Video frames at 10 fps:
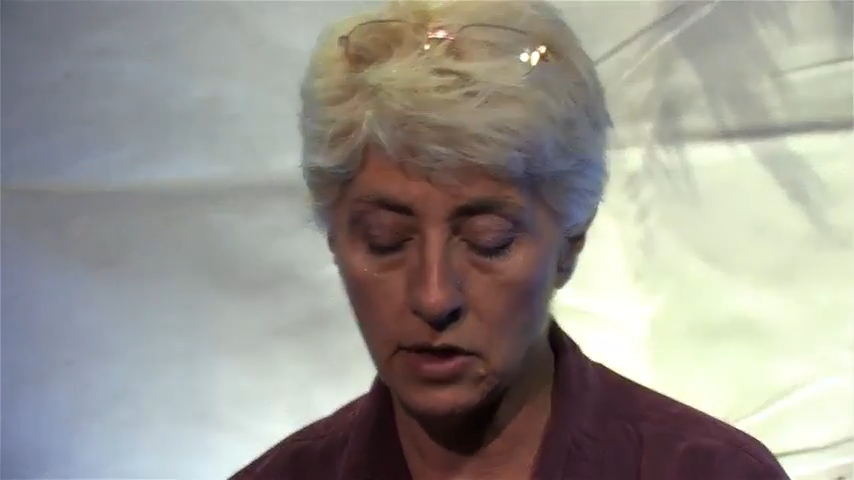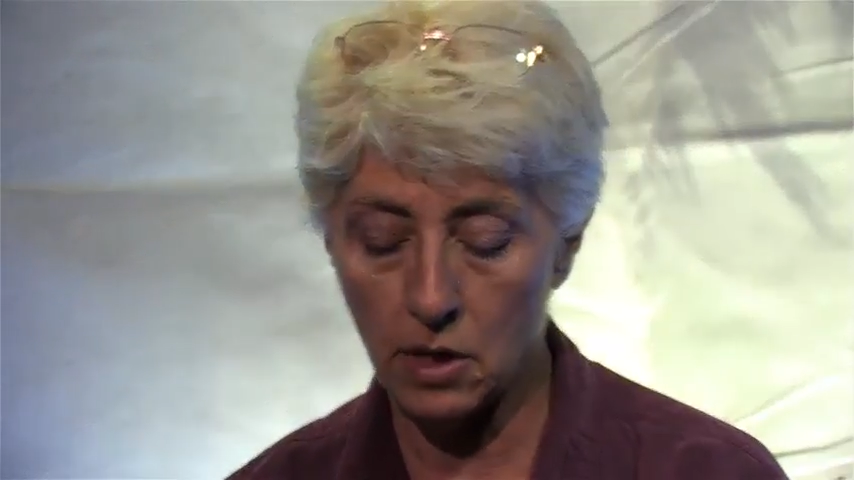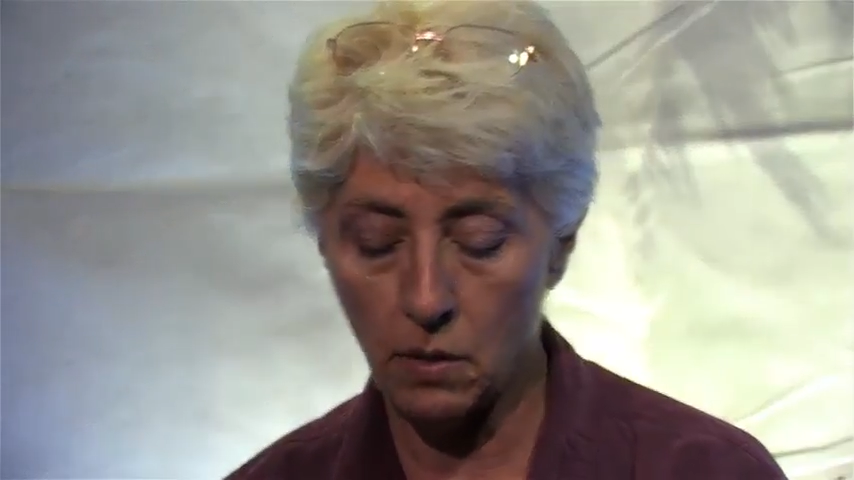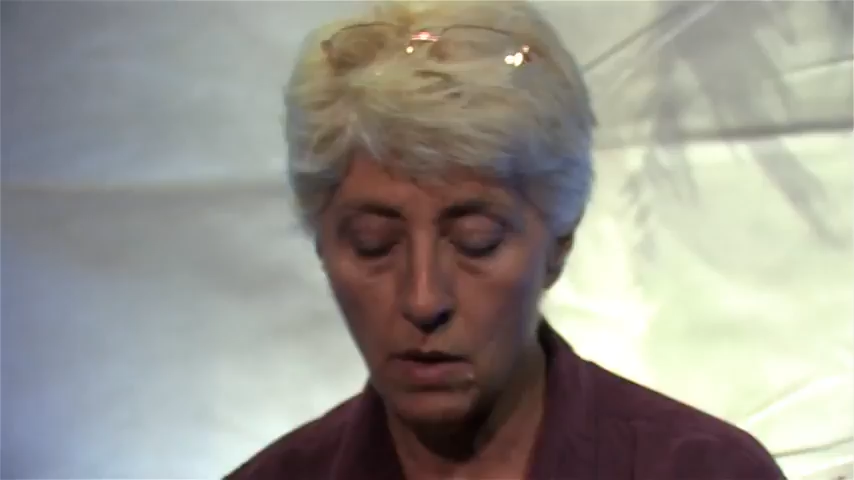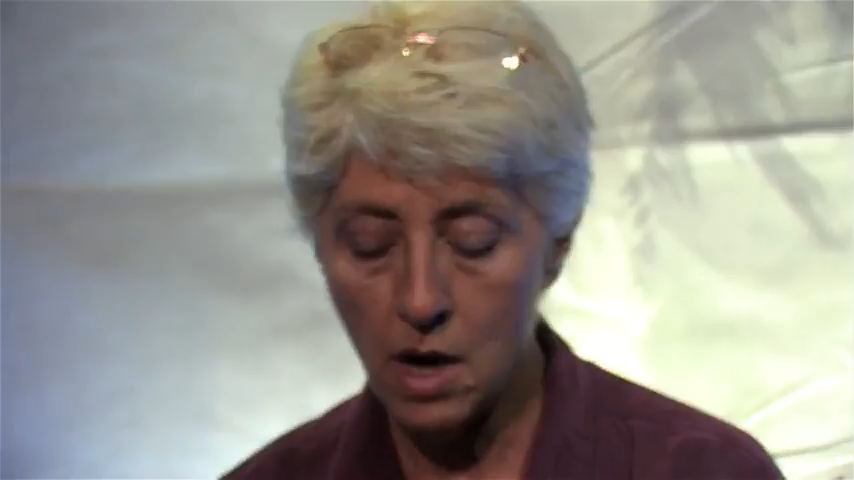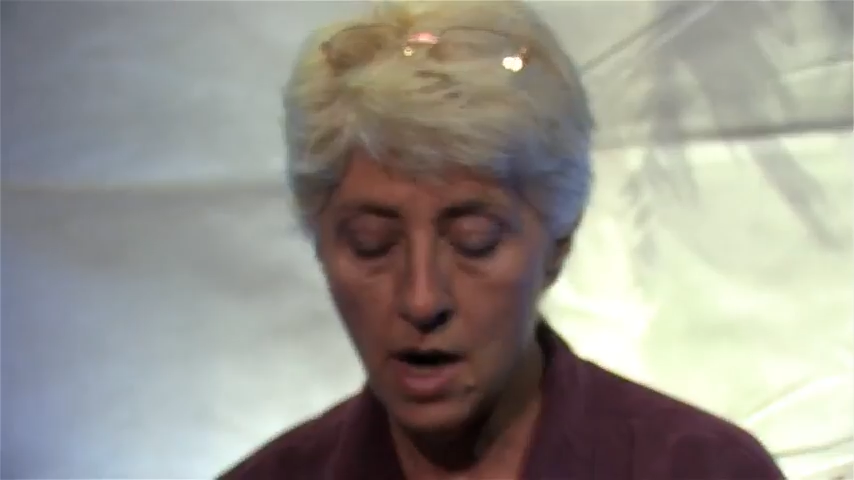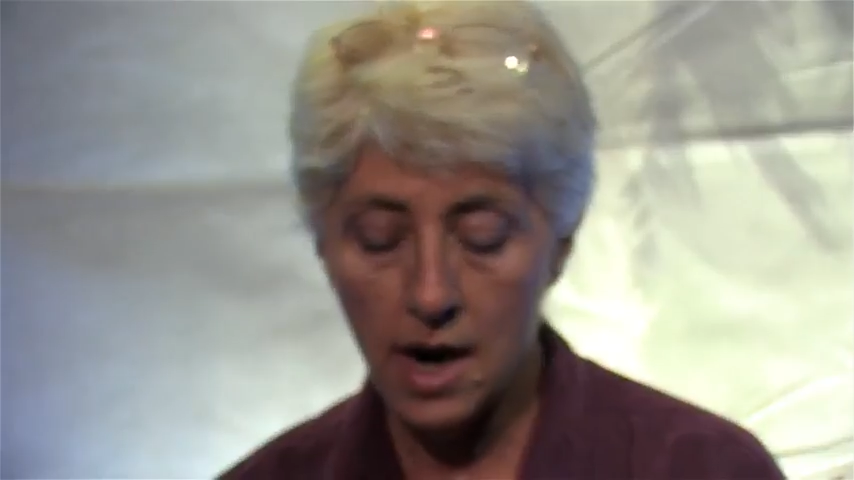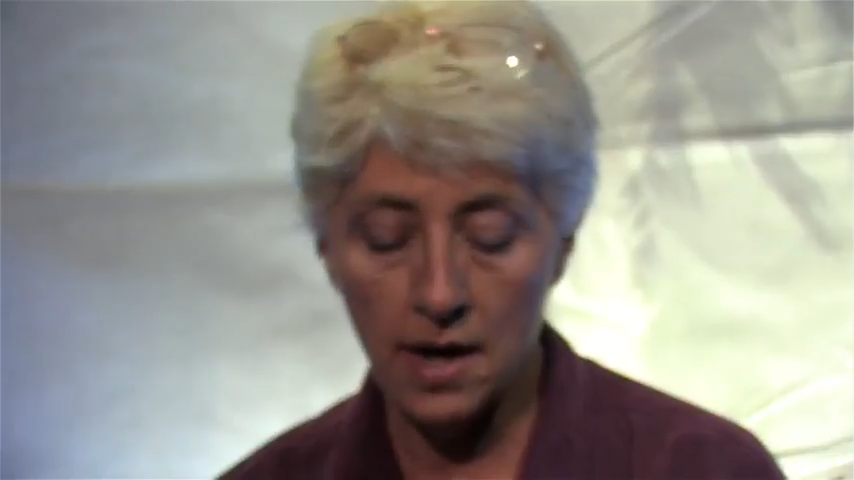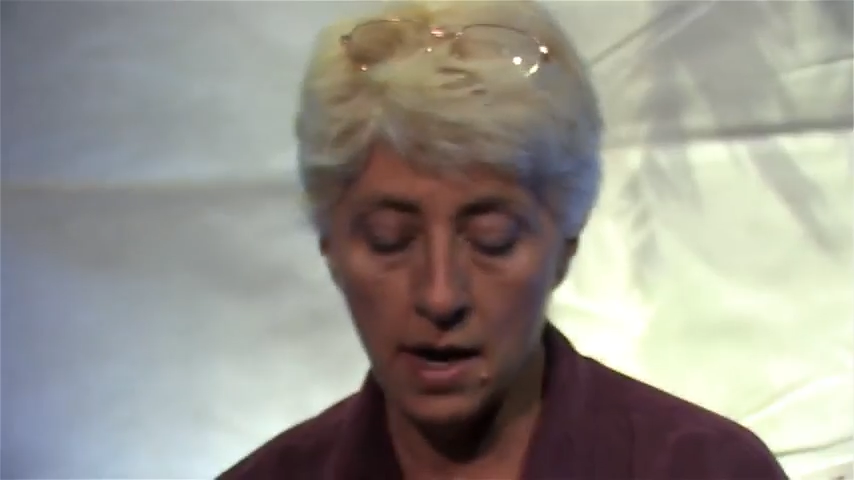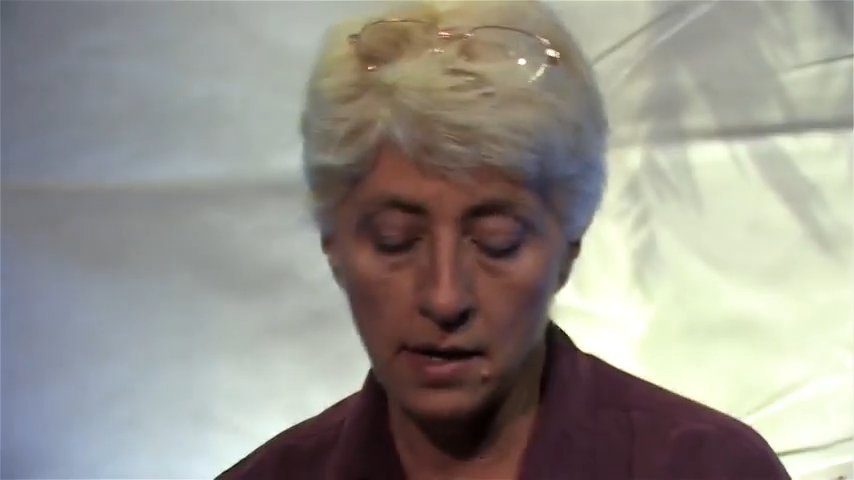So,
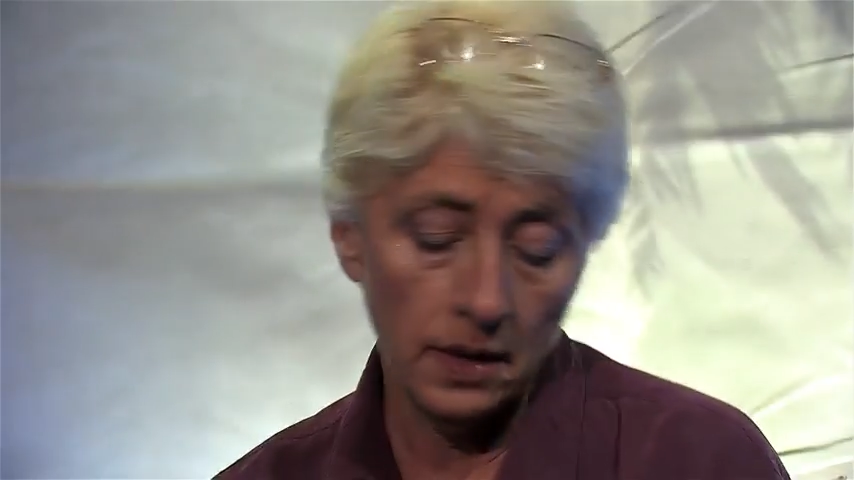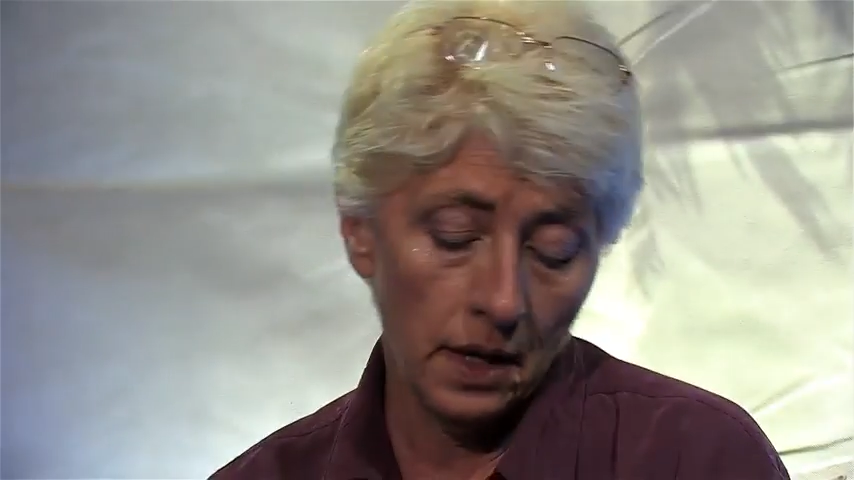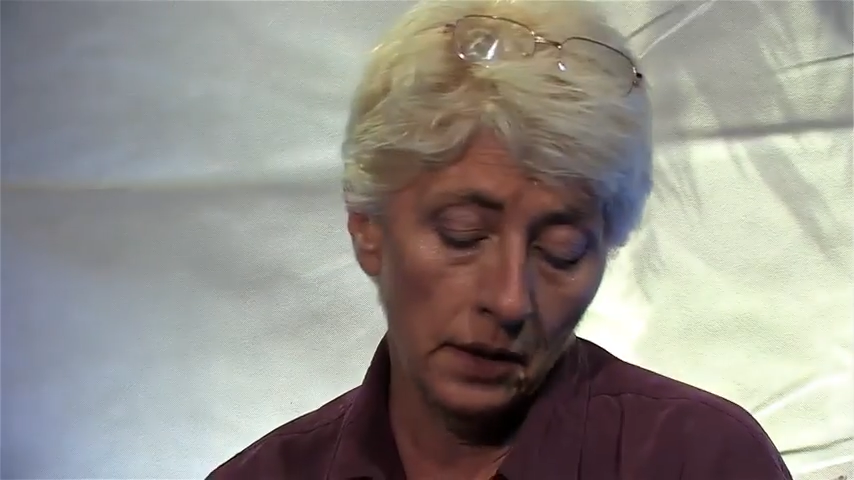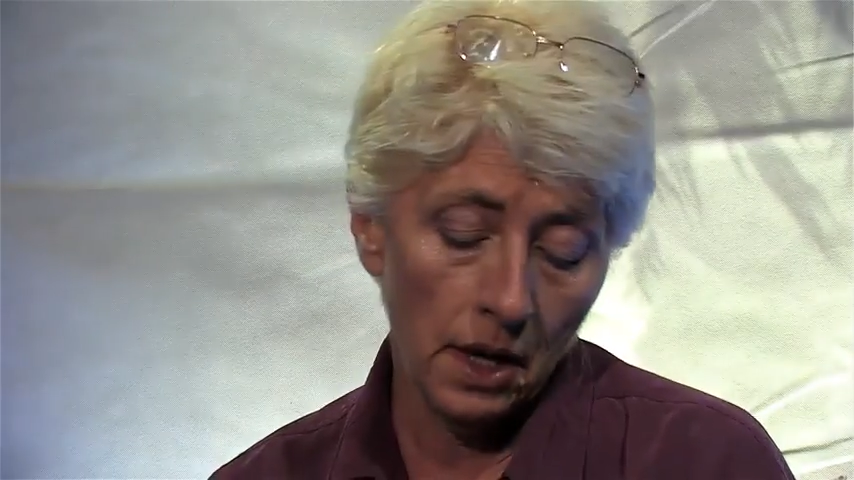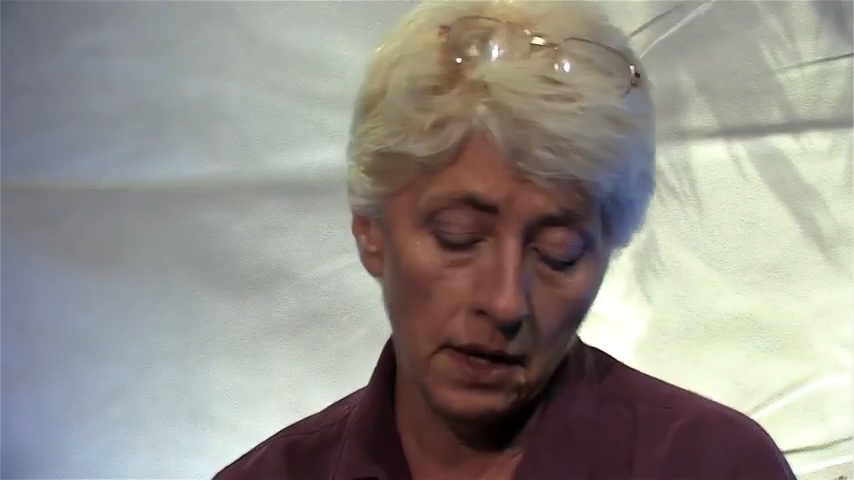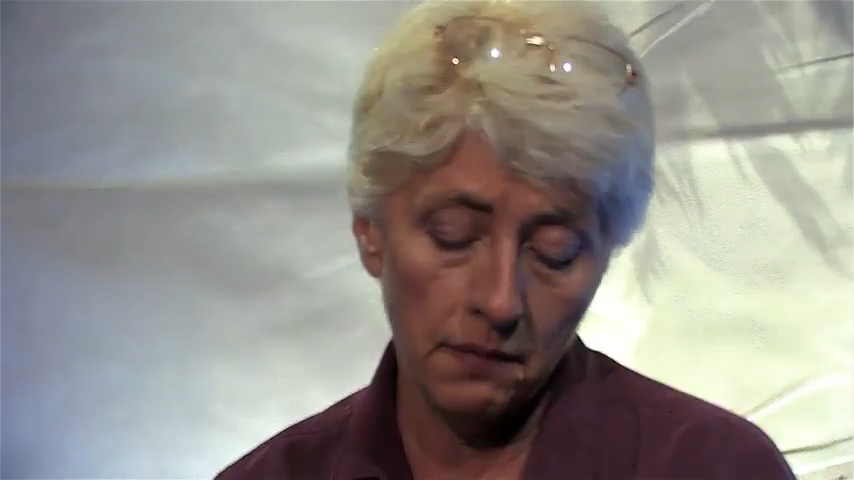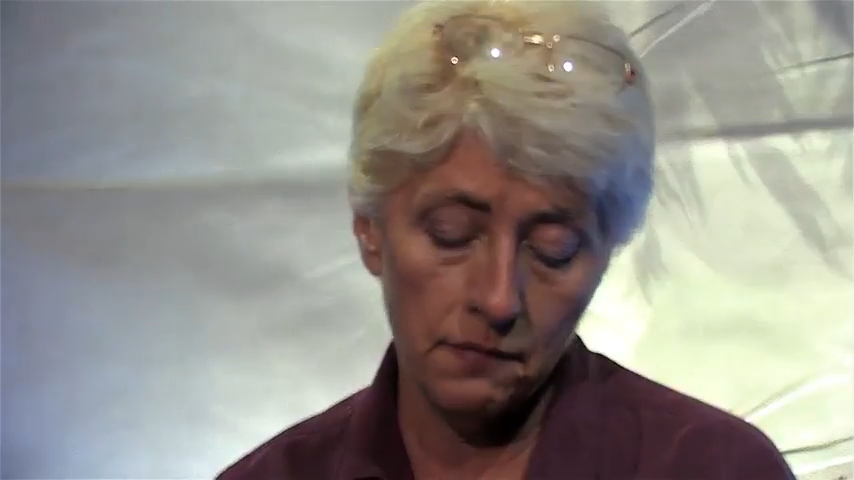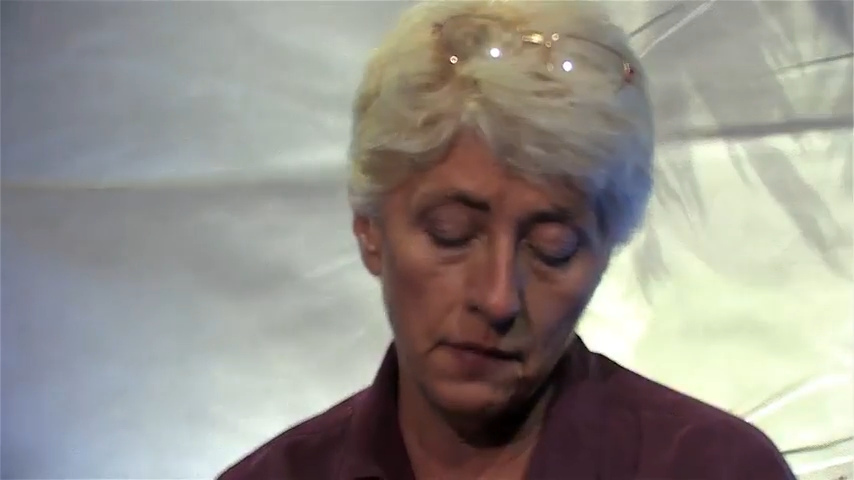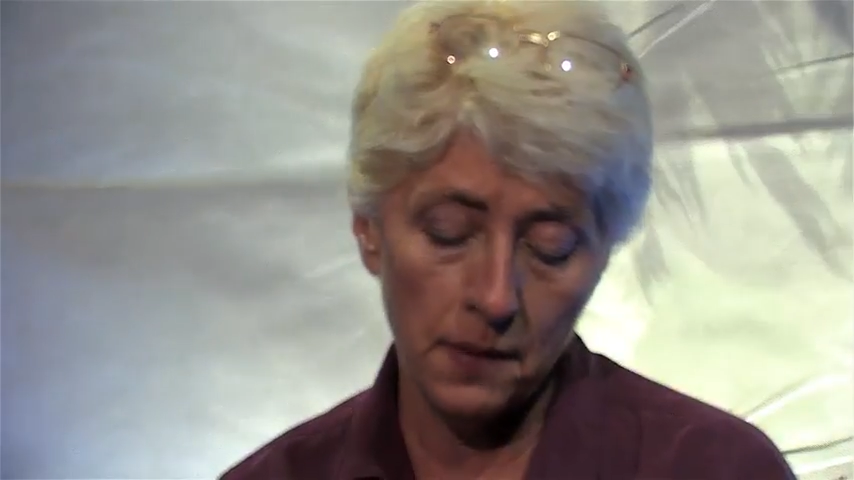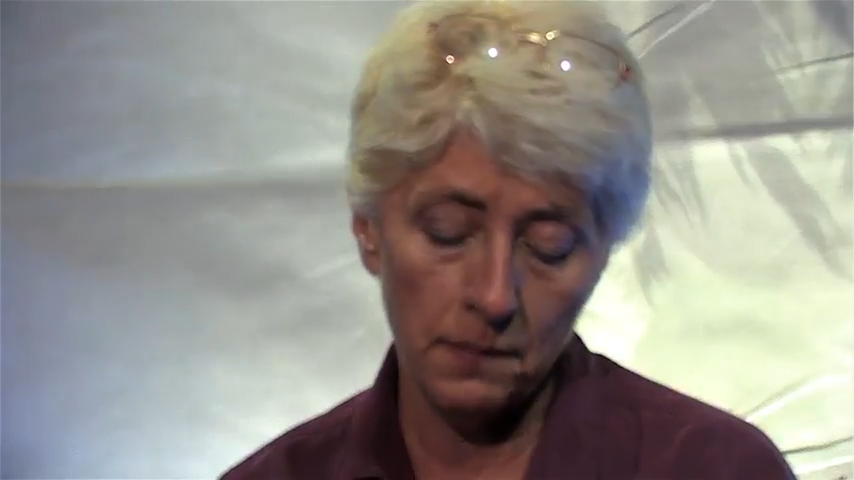and a lot
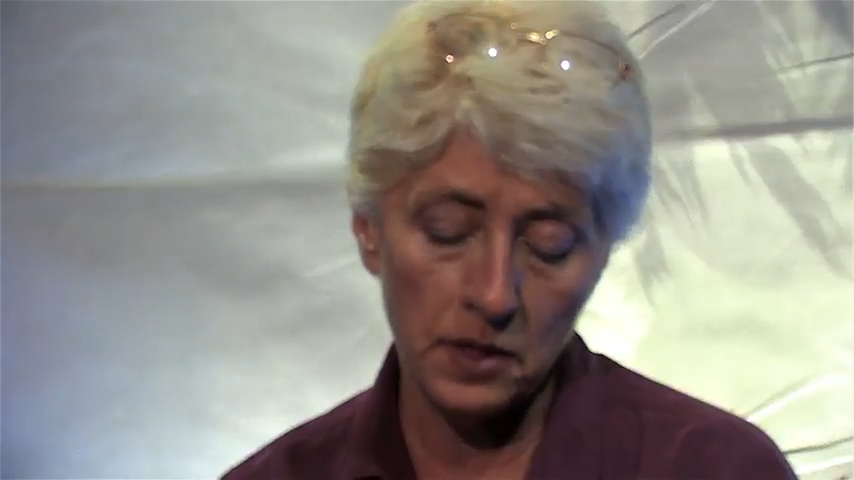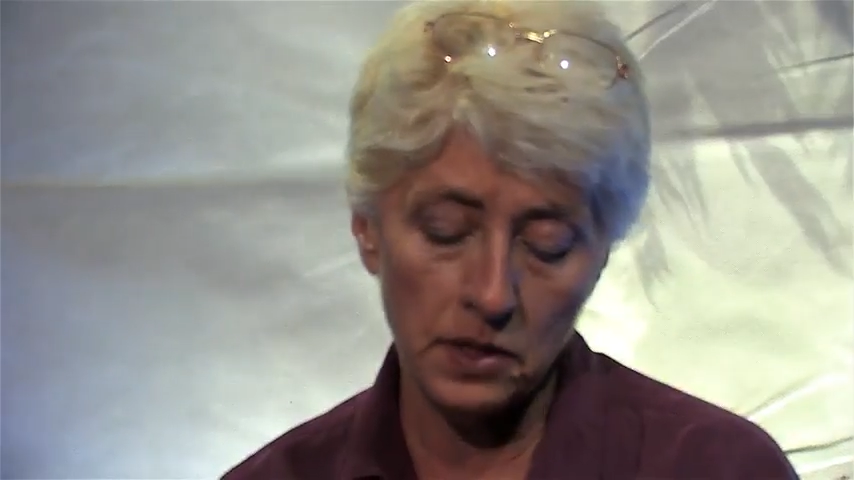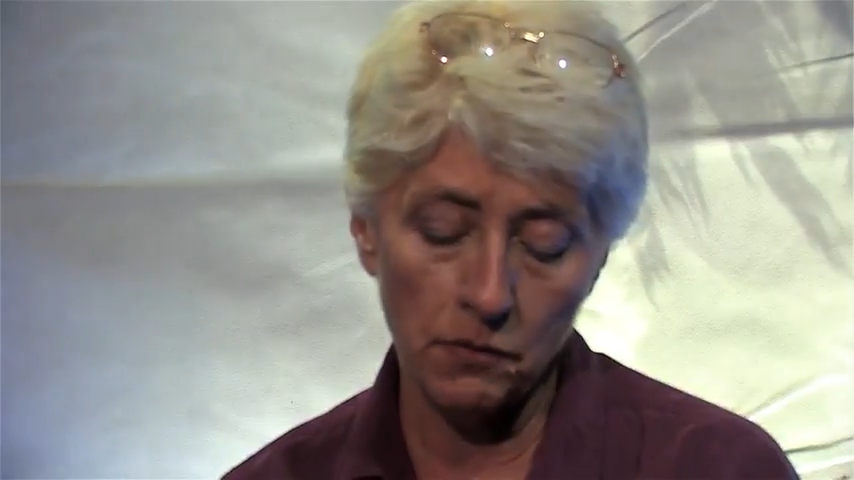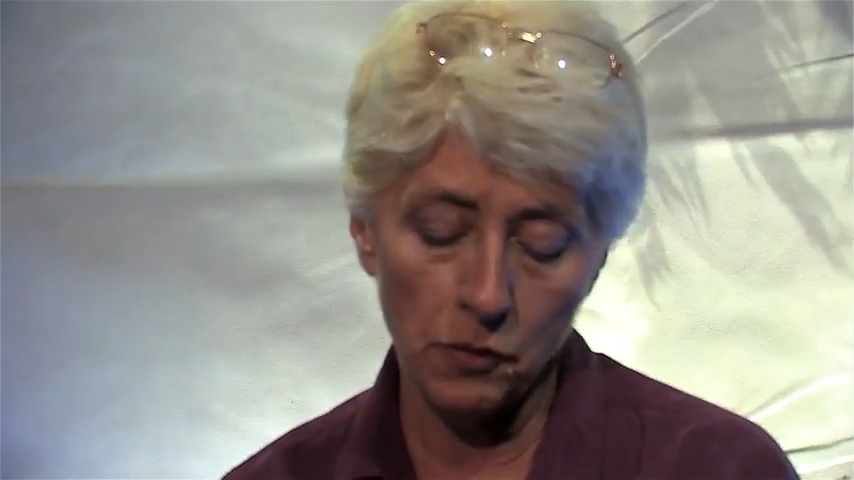of this